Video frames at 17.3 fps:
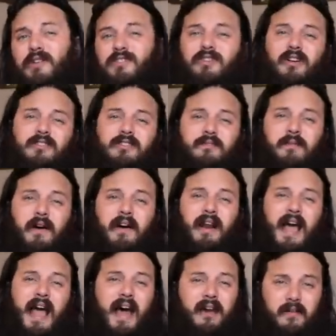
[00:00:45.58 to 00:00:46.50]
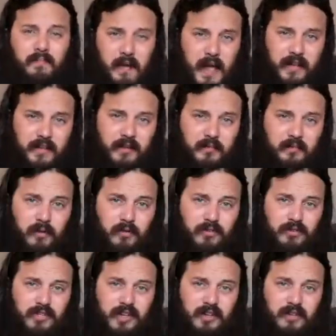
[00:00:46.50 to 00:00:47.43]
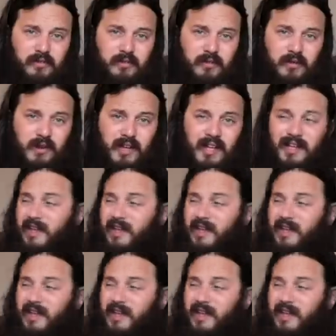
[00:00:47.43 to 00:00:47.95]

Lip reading: I talked about how to pack your motorcycle.